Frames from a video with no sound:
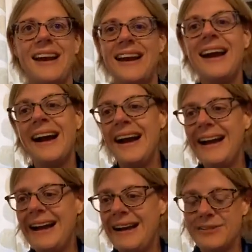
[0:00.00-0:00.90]

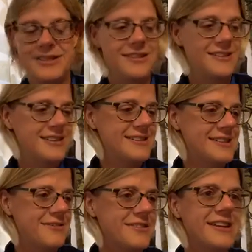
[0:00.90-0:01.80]
how to look at
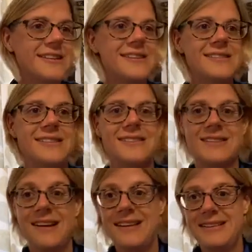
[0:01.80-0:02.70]
stuff like this in a
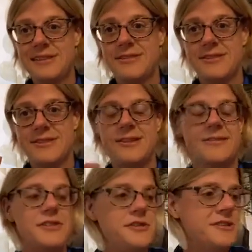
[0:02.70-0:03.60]
slightly different slant,